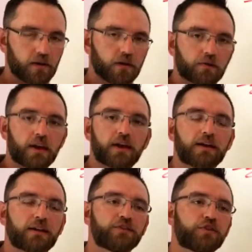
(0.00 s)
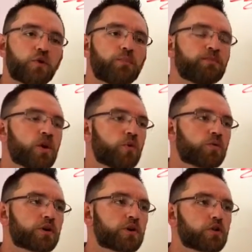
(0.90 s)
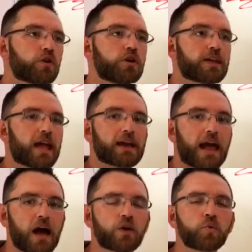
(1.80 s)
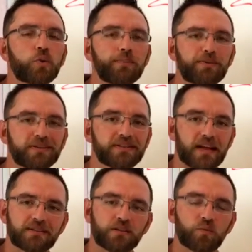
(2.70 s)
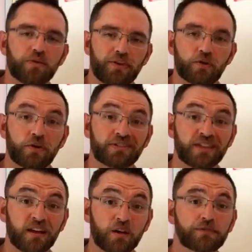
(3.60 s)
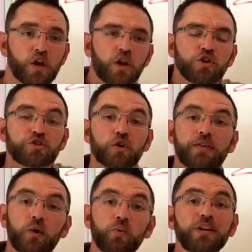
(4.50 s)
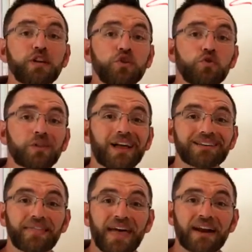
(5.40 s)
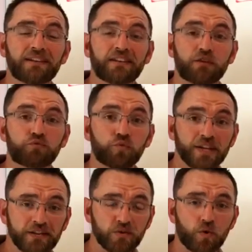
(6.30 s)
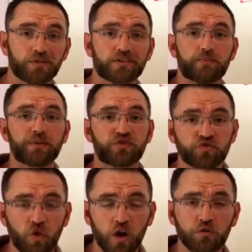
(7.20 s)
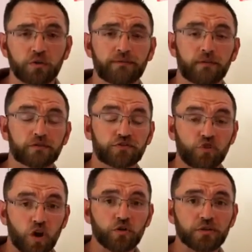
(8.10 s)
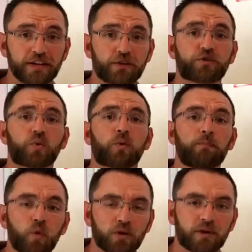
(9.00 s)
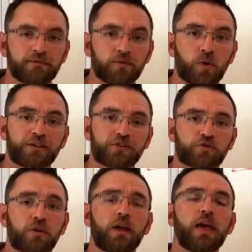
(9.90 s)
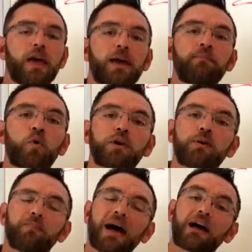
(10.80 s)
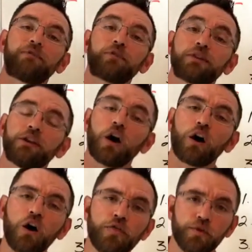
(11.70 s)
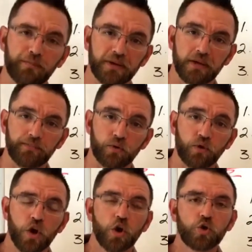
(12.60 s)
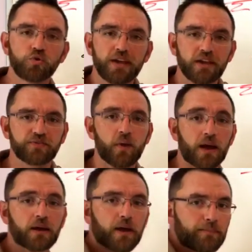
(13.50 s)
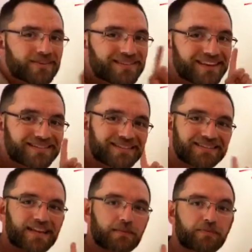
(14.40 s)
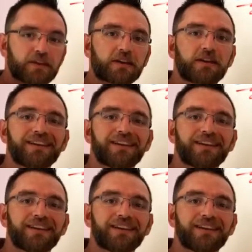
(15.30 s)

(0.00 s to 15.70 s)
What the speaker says: Okay? And so we're going to look at how do we possess it within ourselves so that we can utilize that as a resource to be stronger leaders who are more influential and more impactful in other people who, guess what, possess the same thing,